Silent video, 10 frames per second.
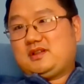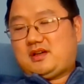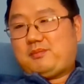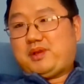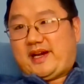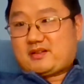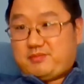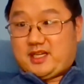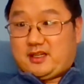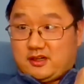a Black
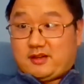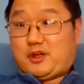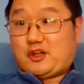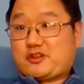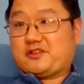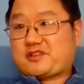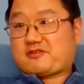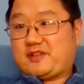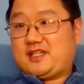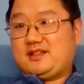man on Marshall
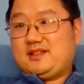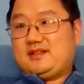Street,